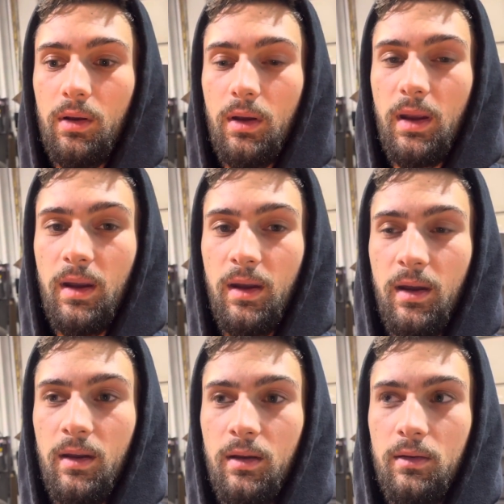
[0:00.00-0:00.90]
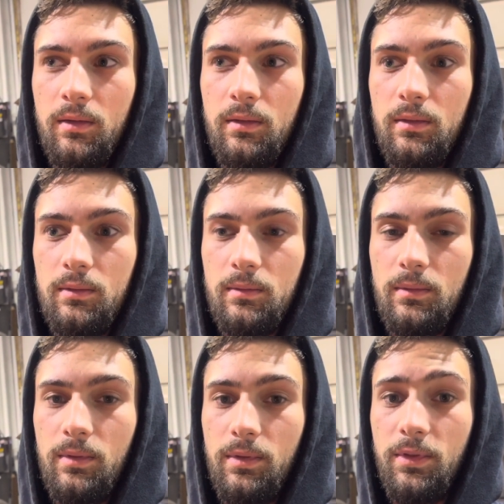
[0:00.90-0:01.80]
And
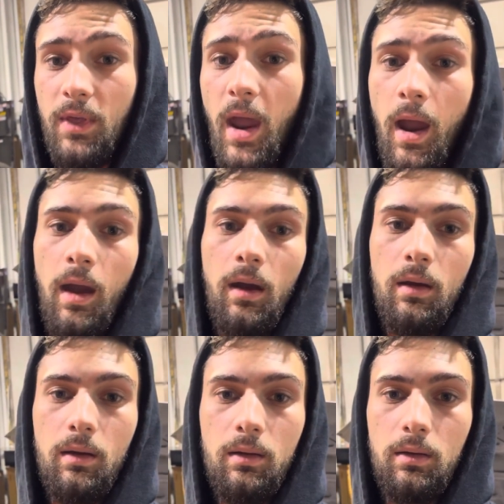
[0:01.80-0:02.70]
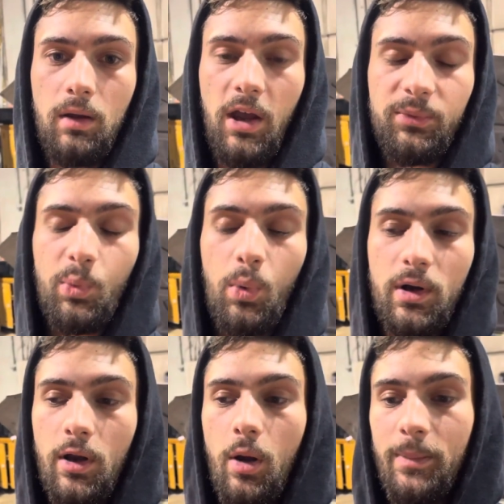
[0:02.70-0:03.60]
that has been
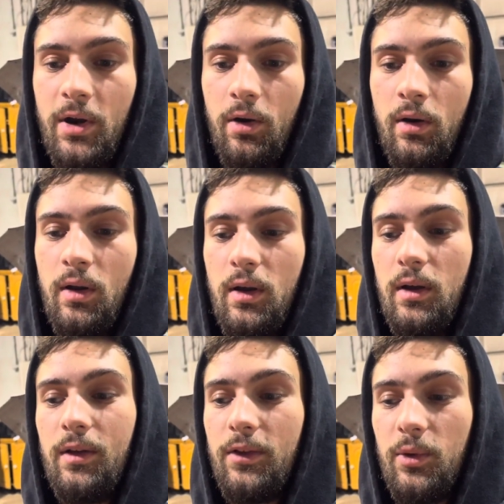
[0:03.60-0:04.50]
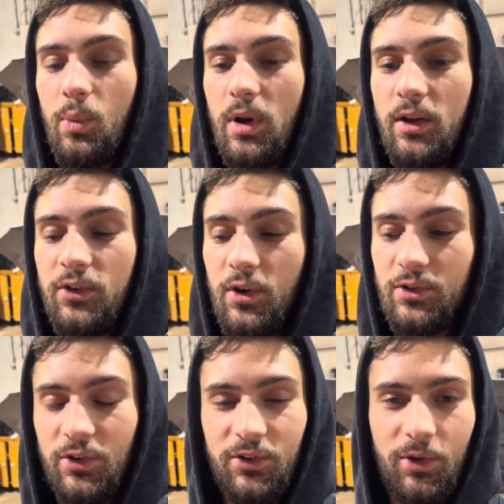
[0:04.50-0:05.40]
working out better than when I took
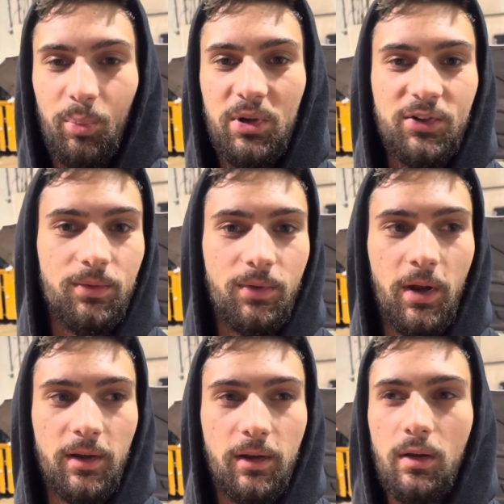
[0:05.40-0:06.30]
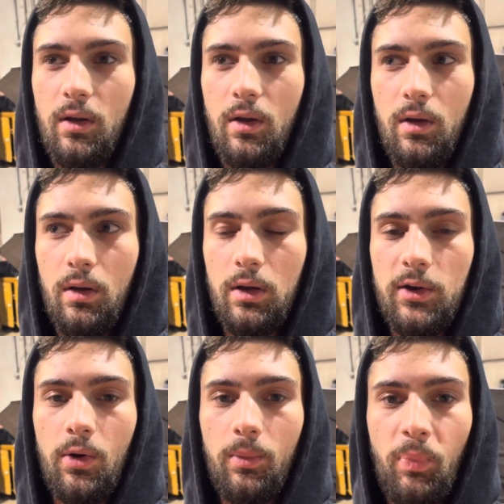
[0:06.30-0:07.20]
just a piece of
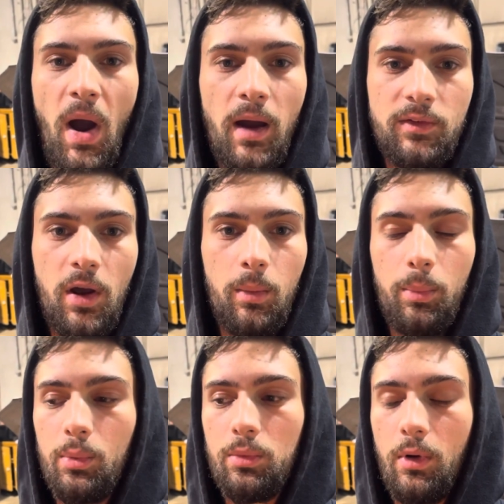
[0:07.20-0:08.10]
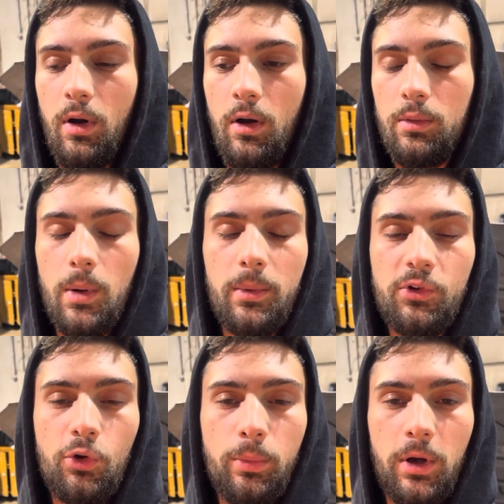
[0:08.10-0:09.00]
high temp rubber
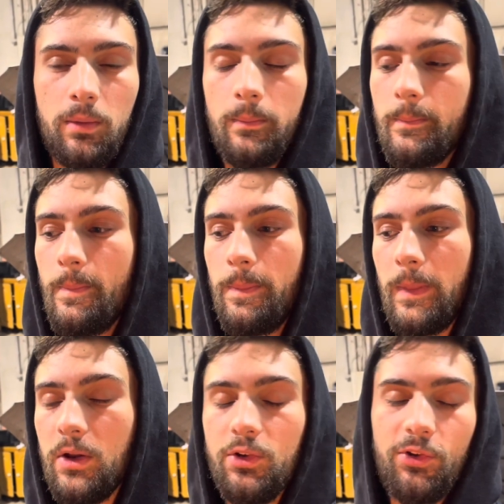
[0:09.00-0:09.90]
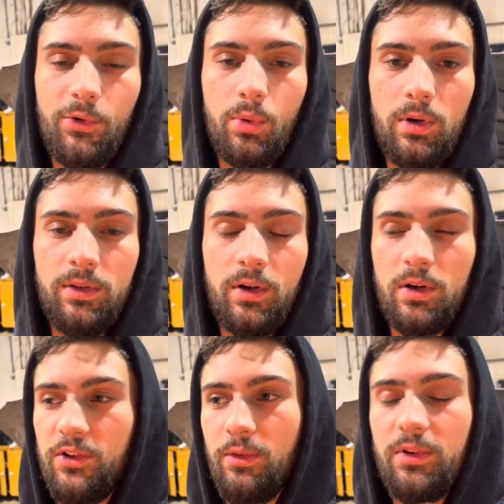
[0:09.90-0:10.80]
tubing and just threw it in there,
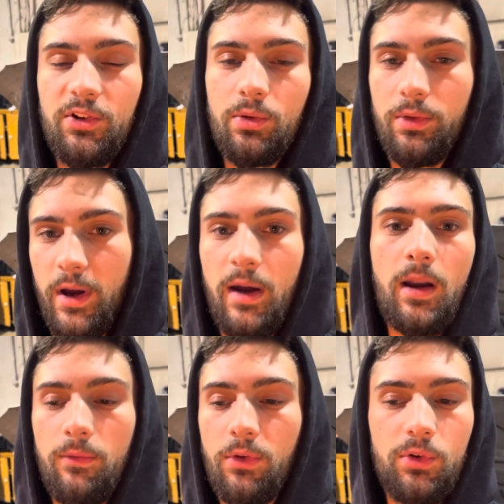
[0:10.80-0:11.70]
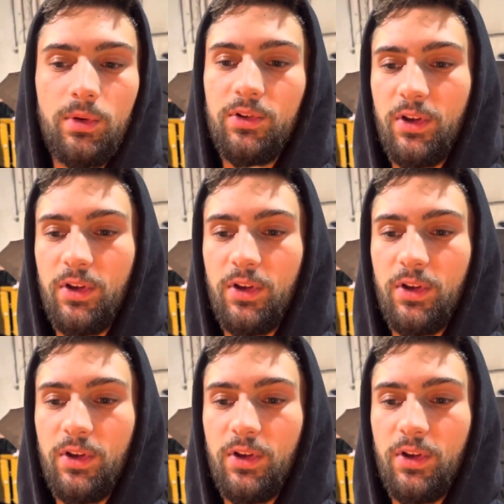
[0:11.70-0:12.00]
because every single day I'd have to do this.